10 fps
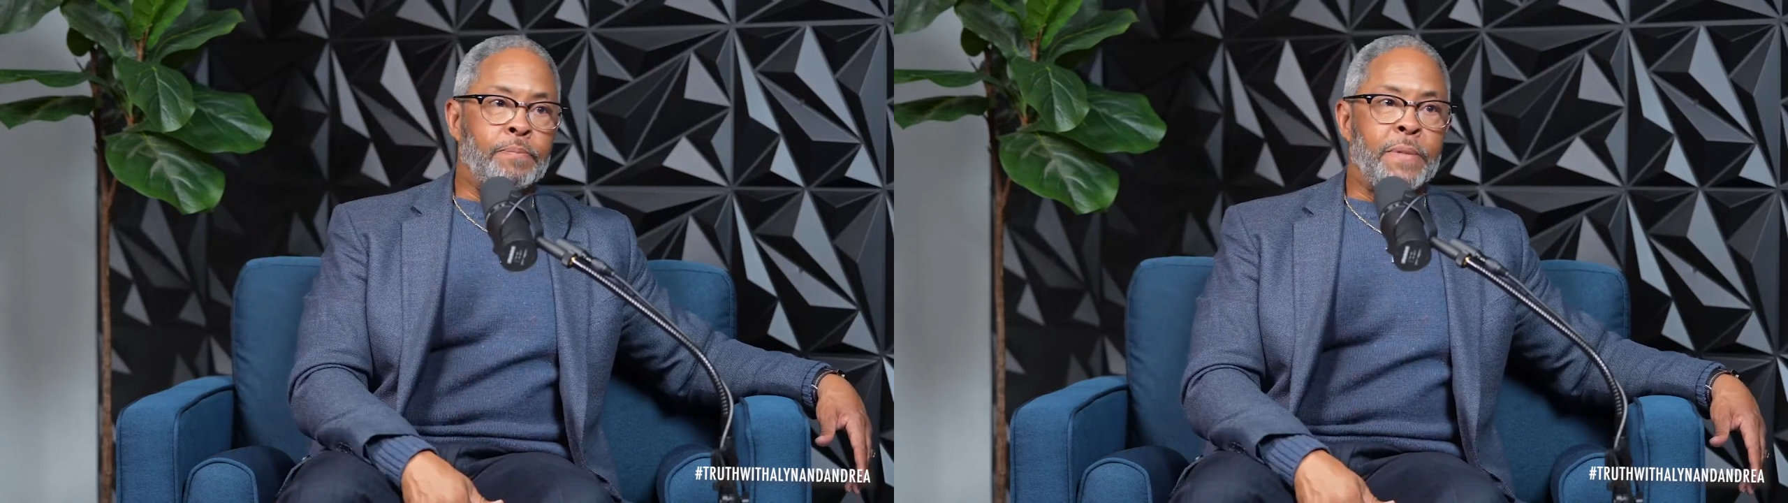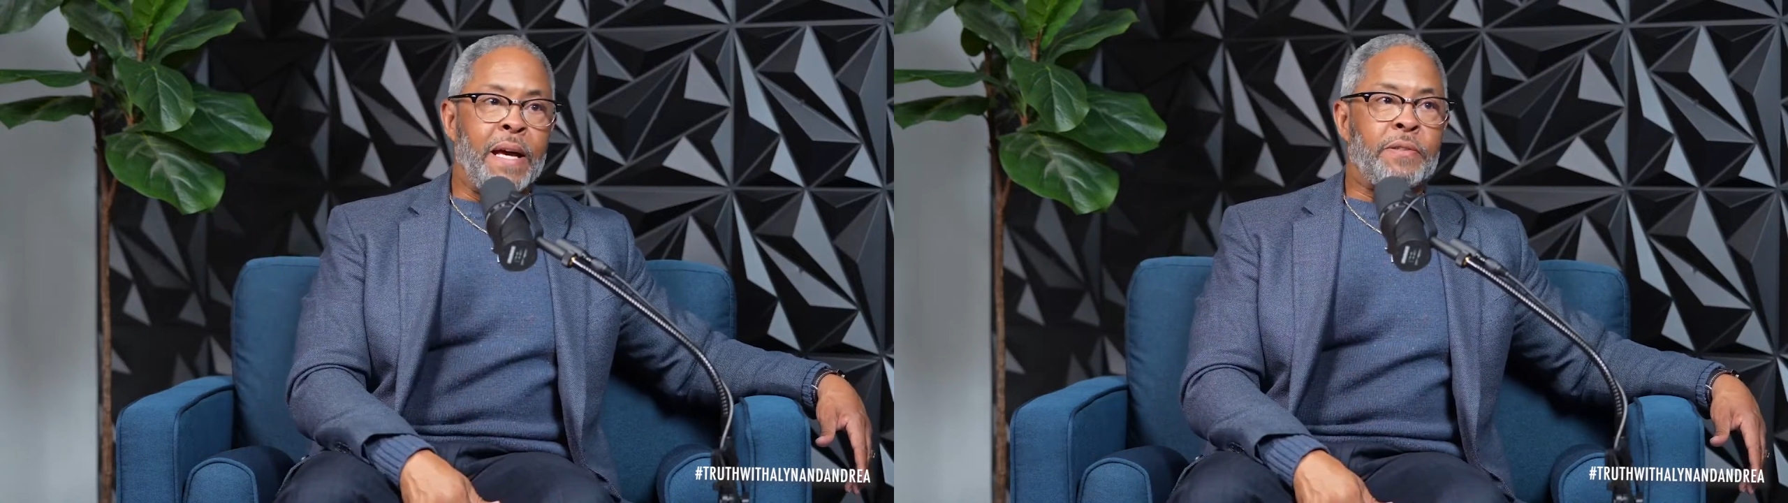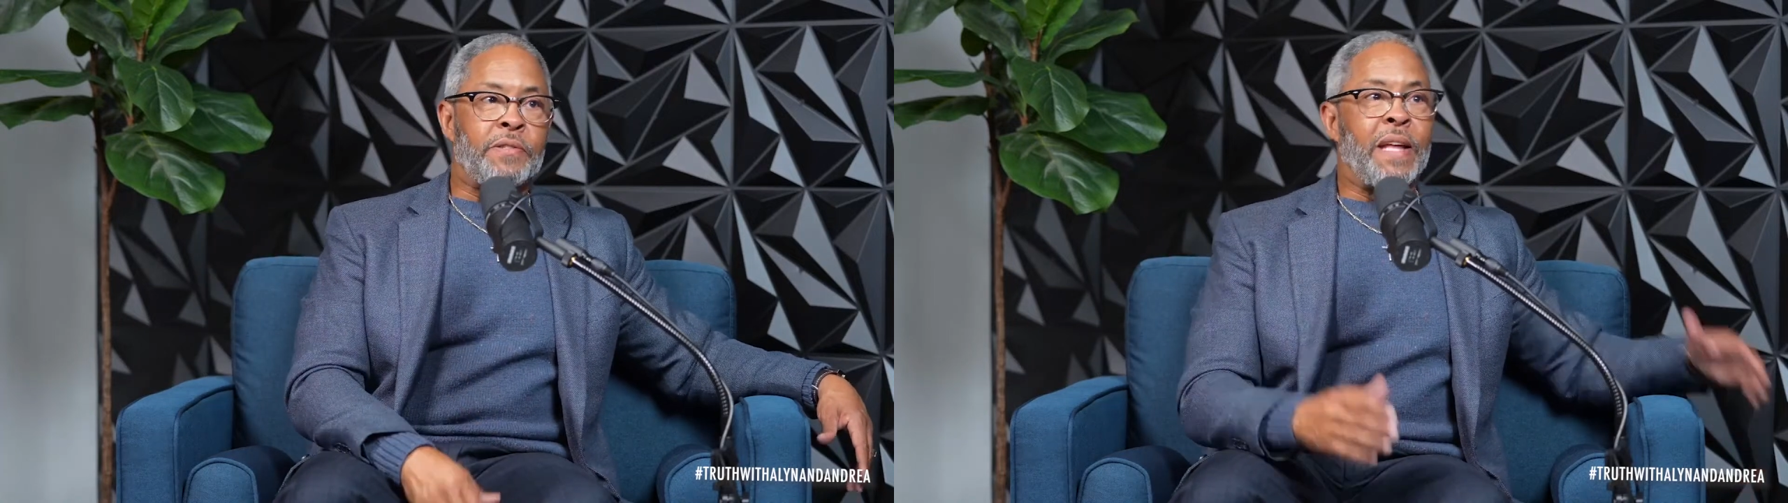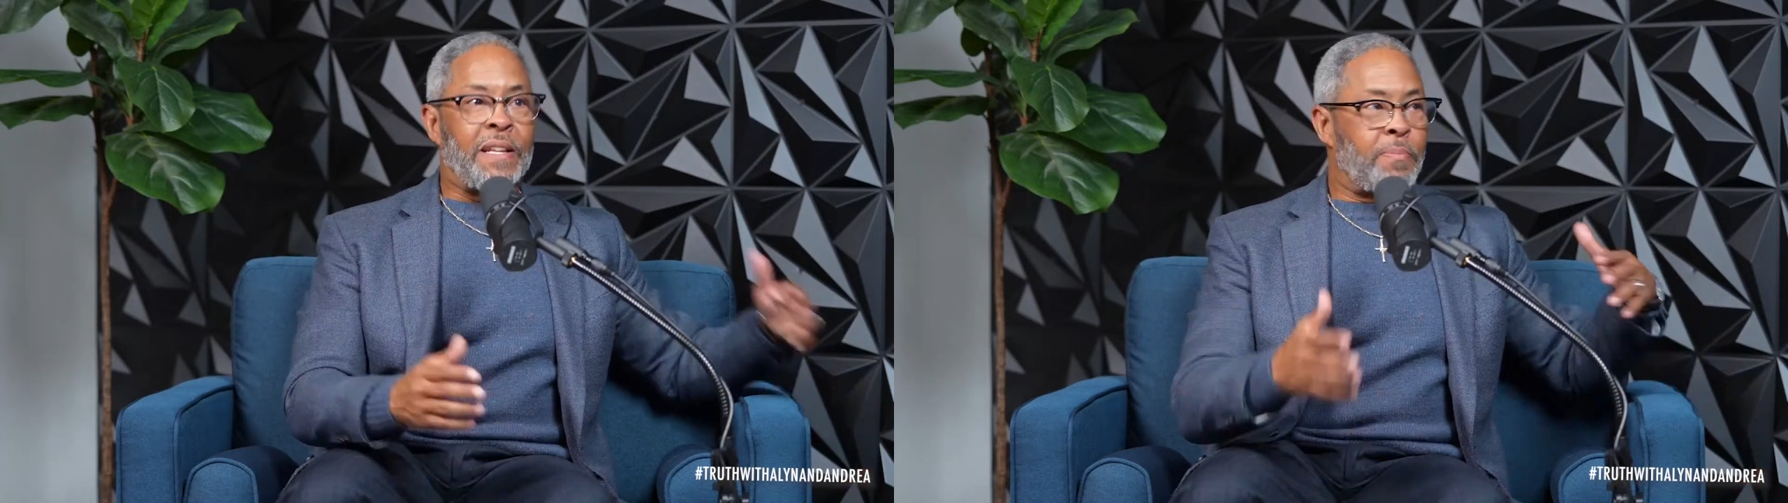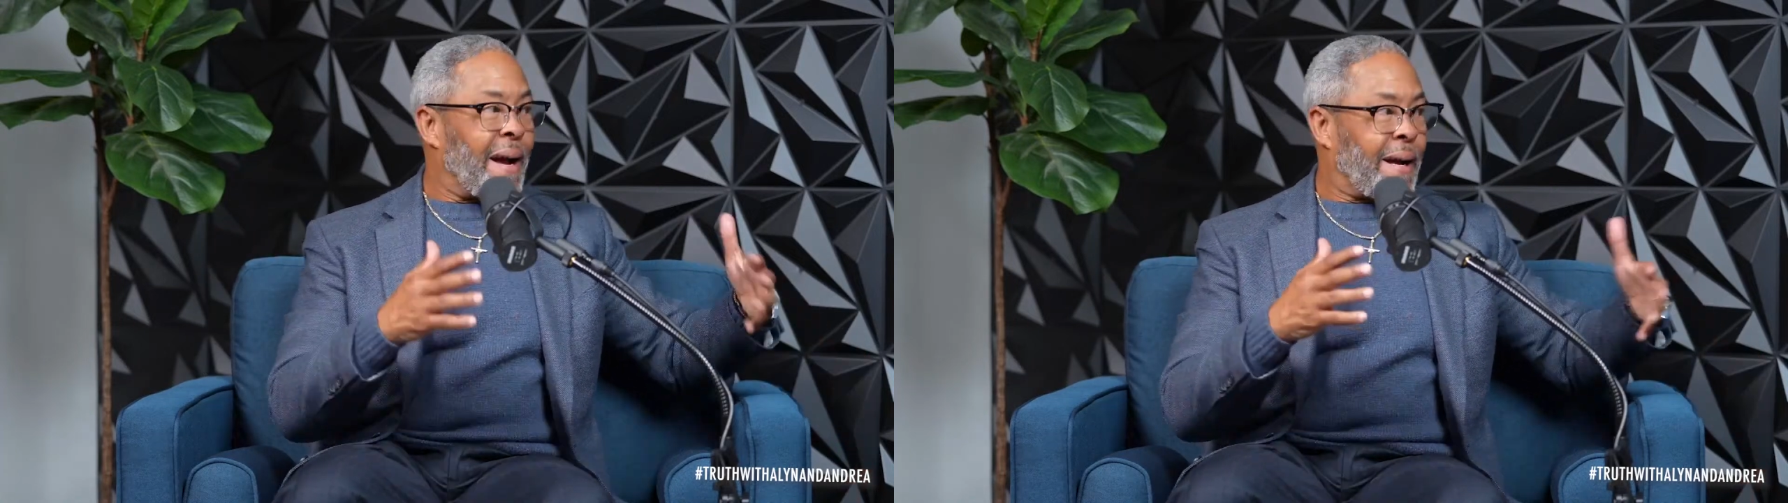
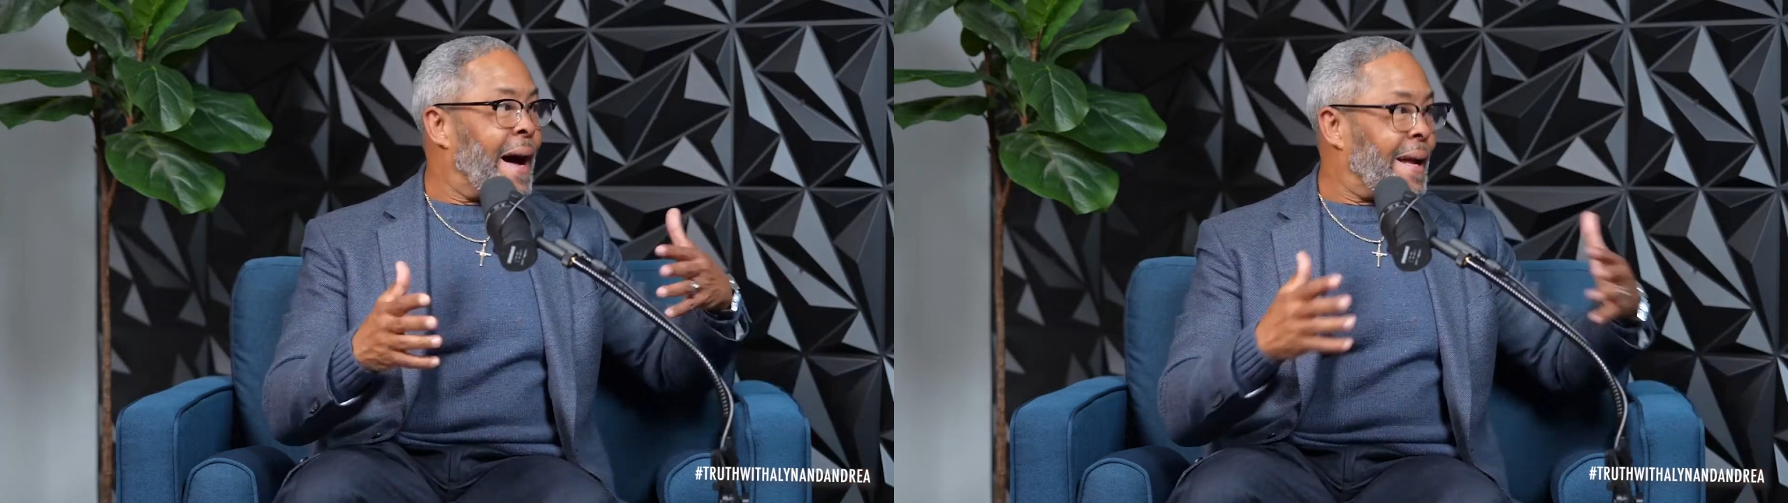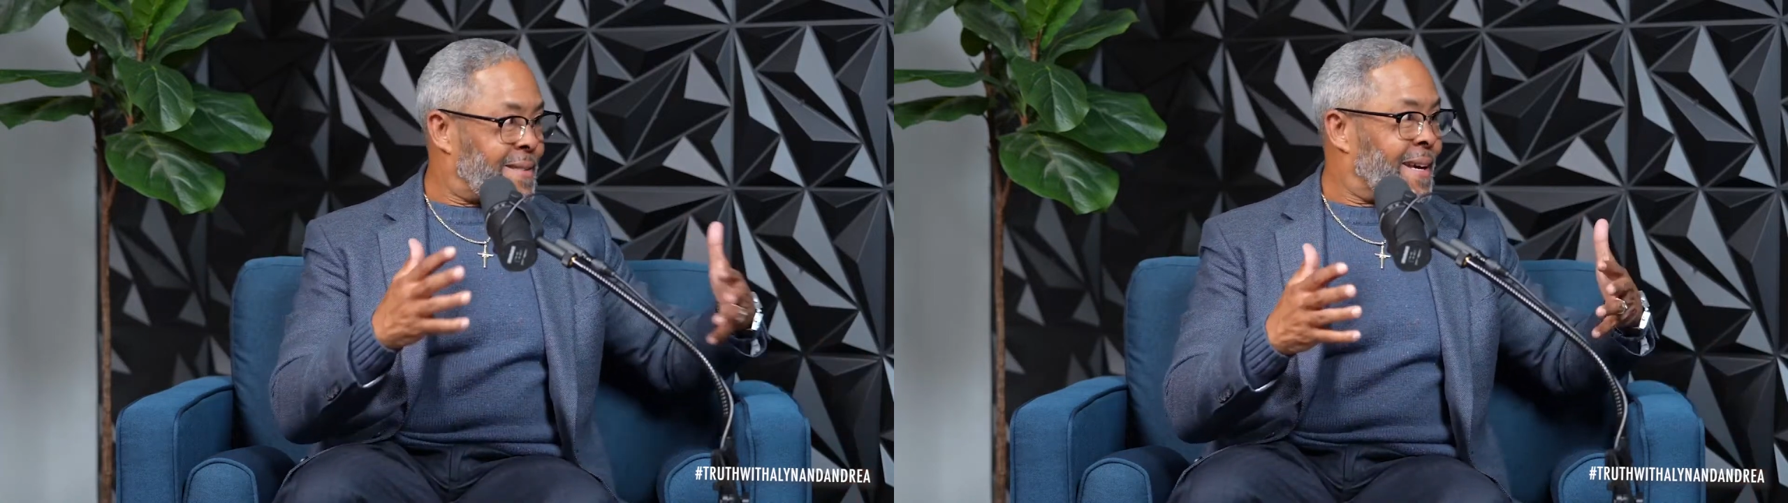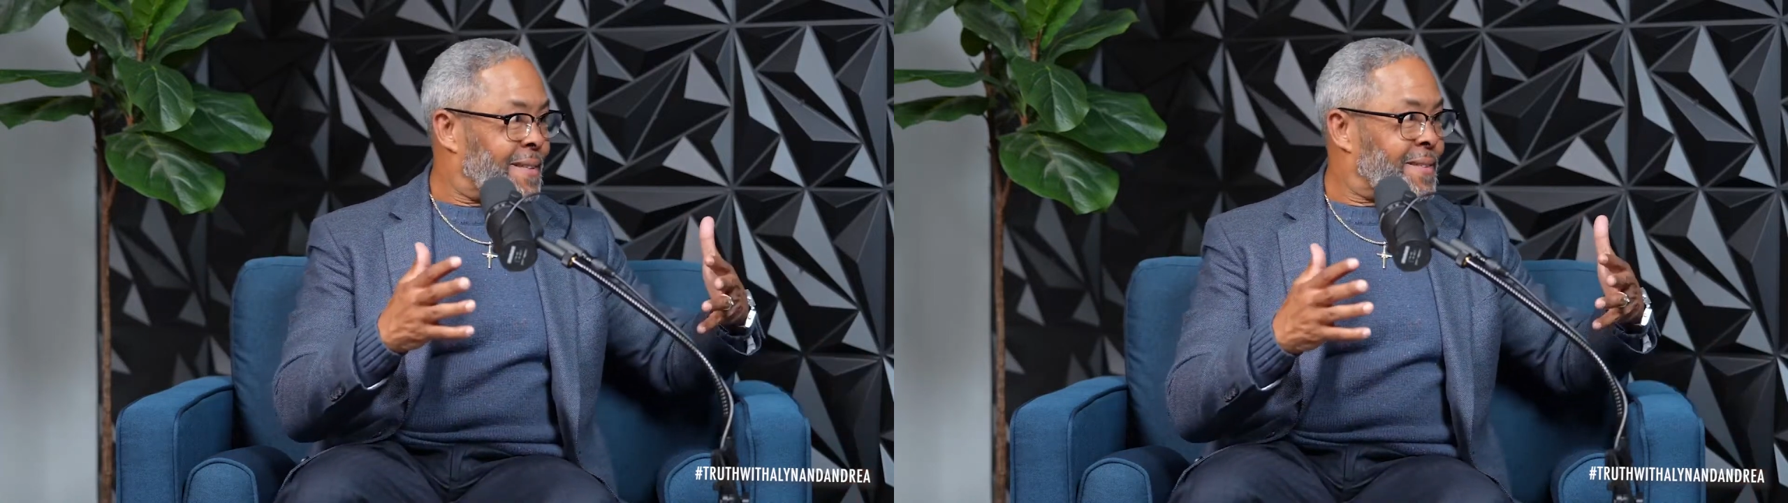That's my context.